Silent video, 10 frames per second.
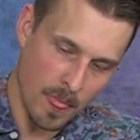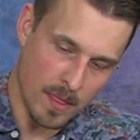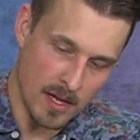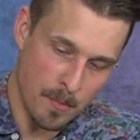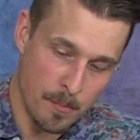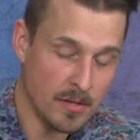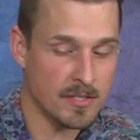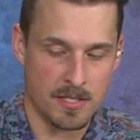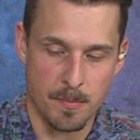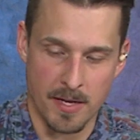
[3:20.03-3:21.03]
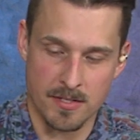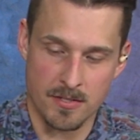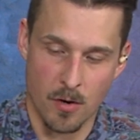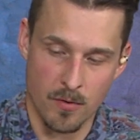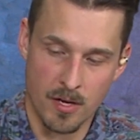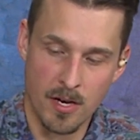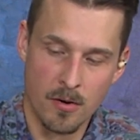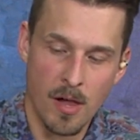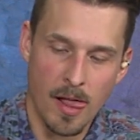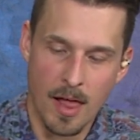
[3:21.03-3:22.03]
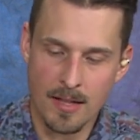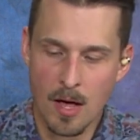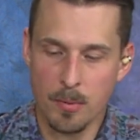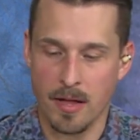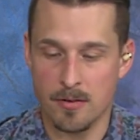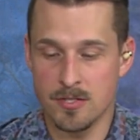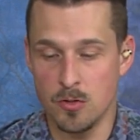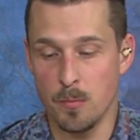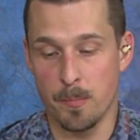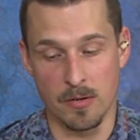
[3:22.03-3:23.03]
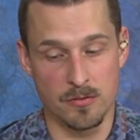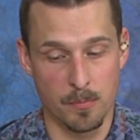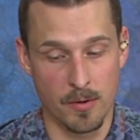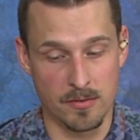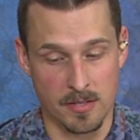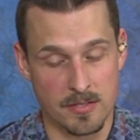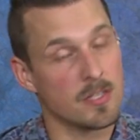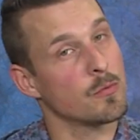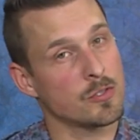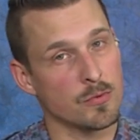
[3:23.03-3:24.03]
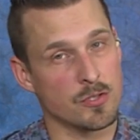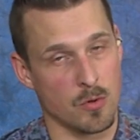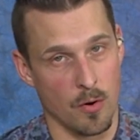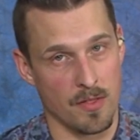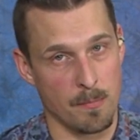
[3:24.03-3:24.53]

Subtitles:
The building spaces over here allow players to build buildings, which will score